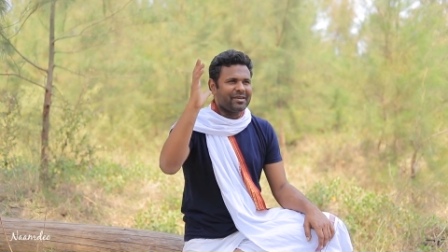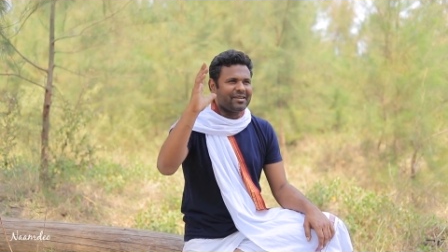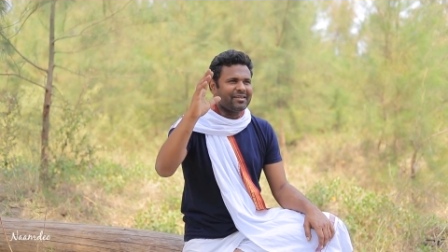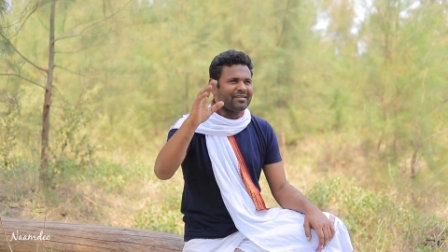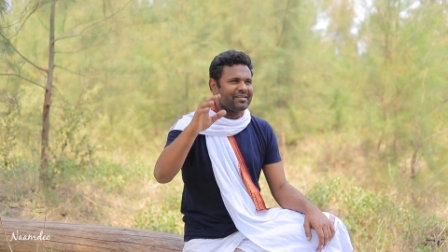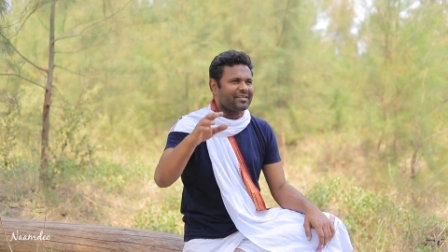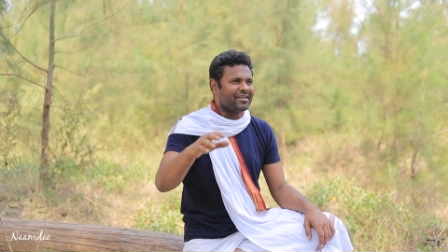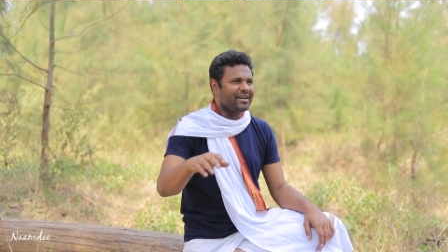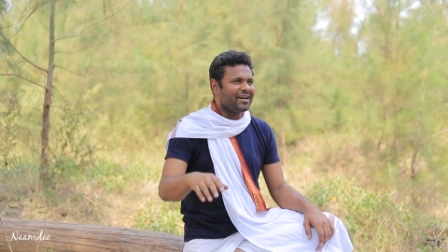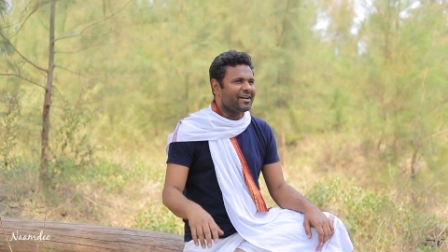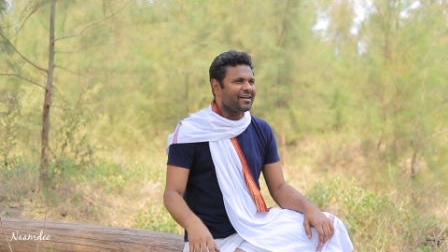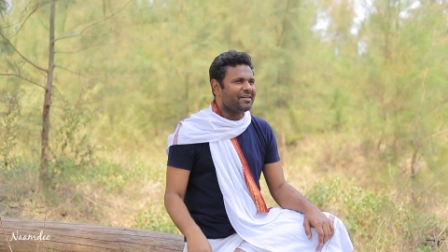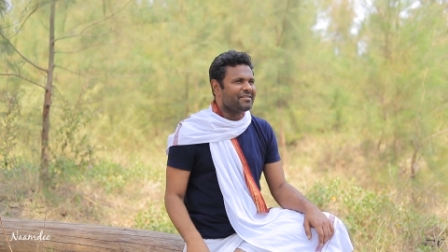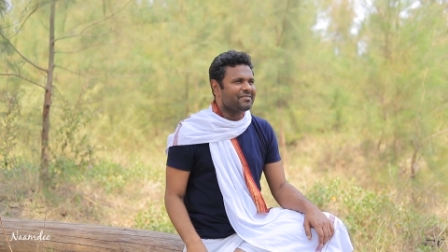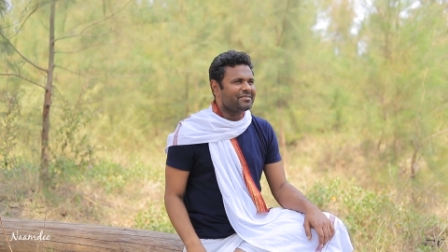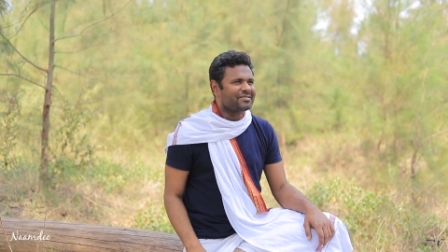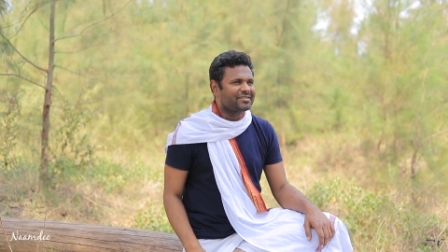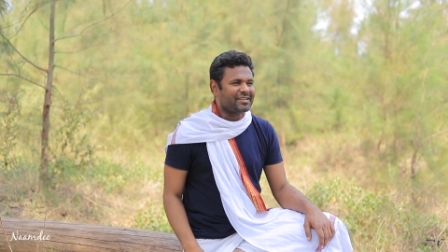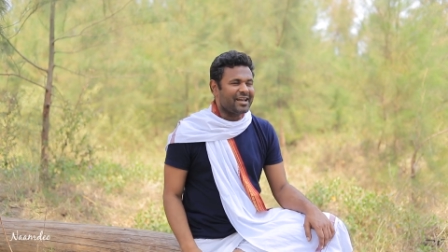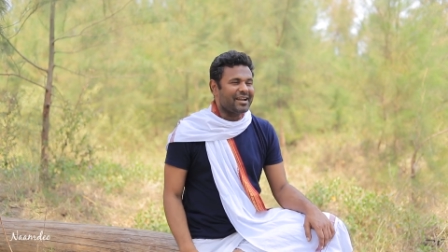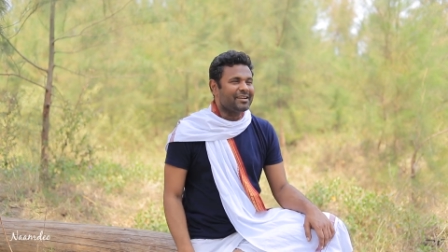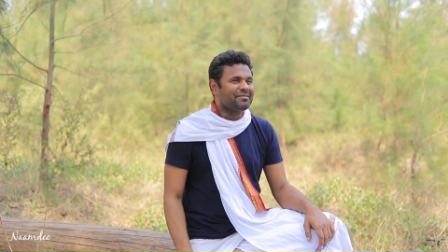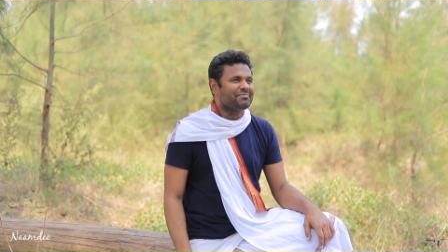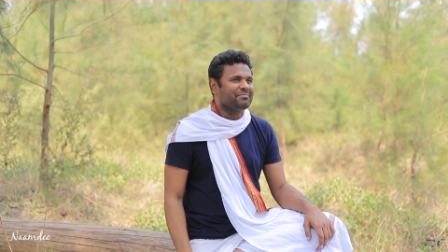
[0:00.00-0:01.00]
be uh,
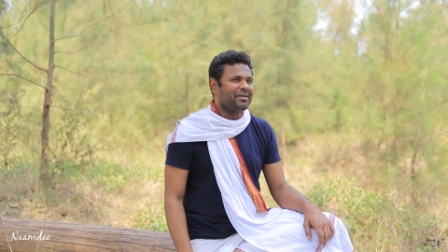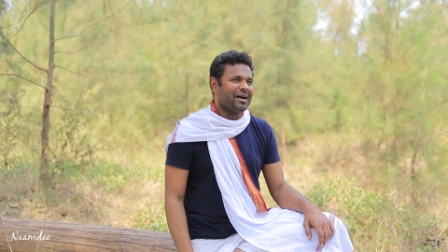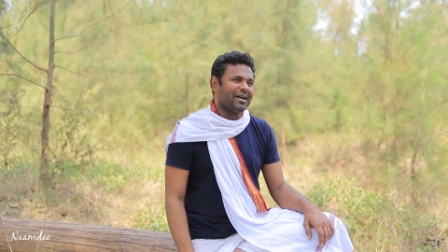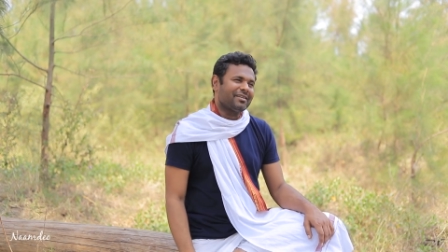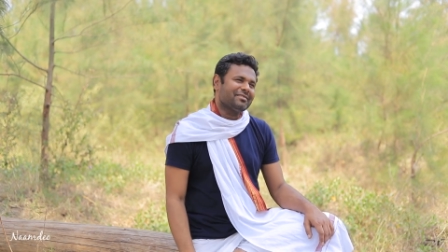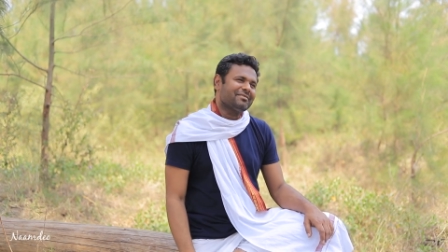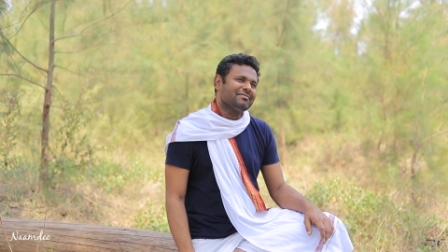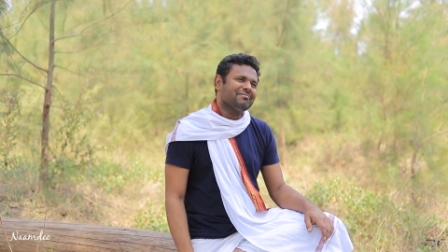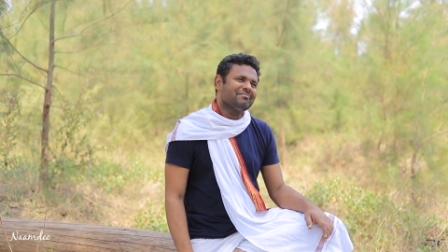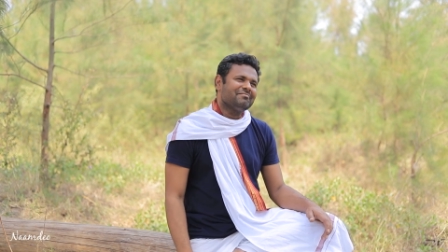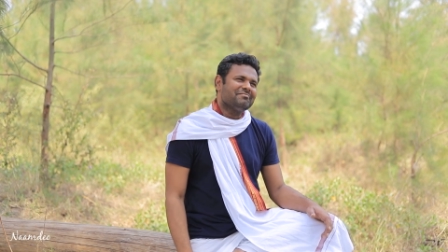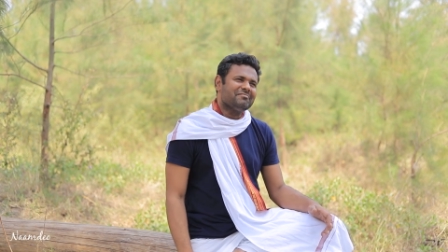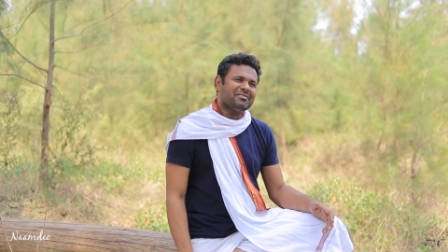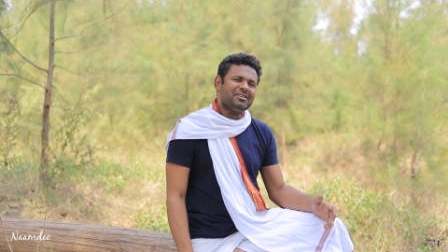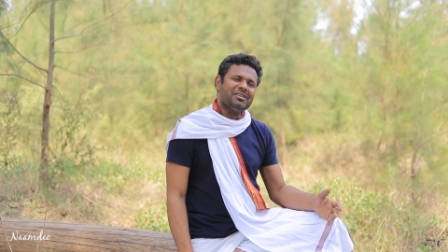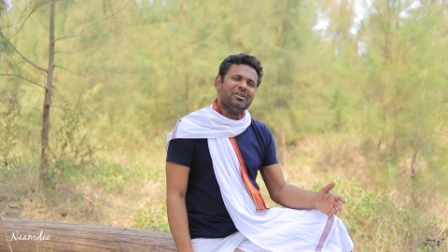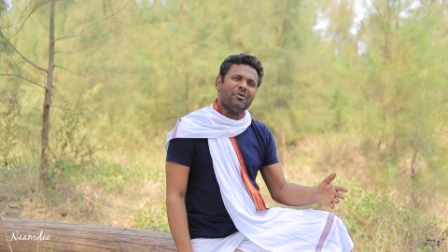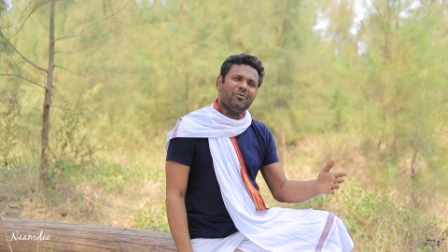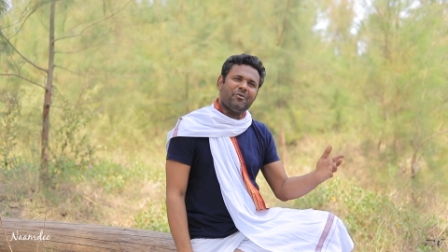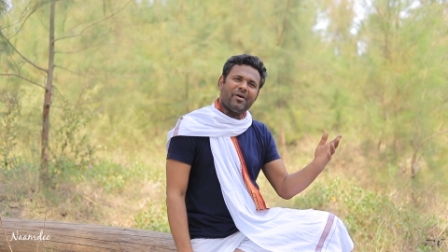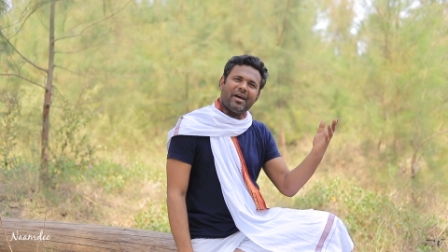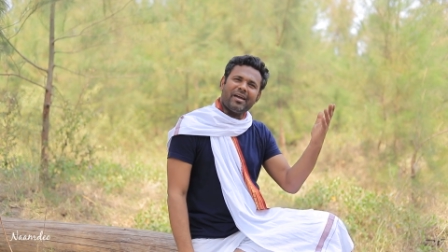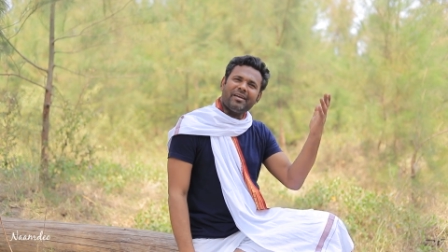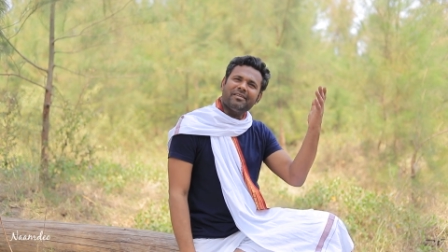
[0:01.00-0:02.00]
said, but
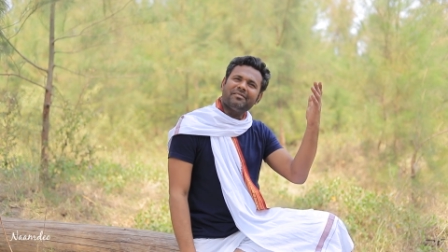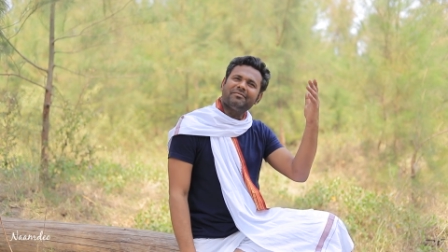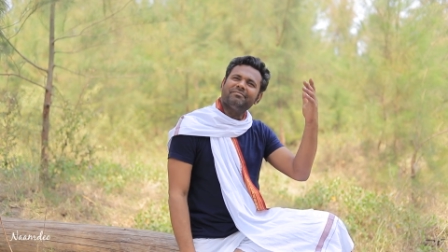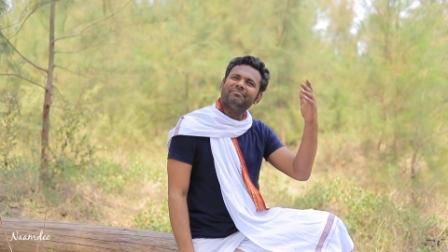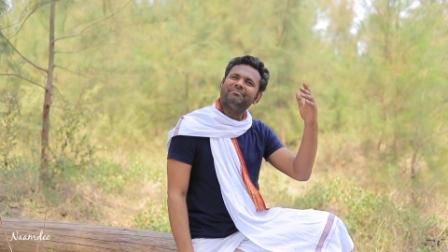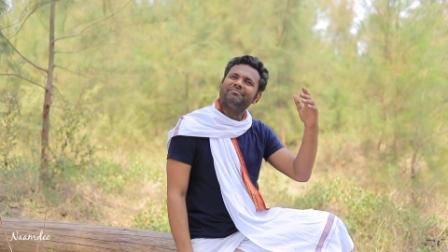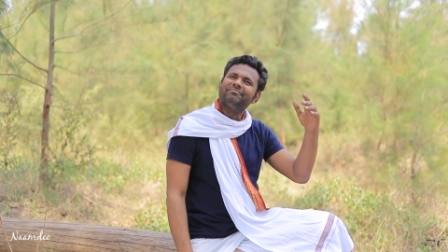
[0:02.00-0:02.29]
in a way,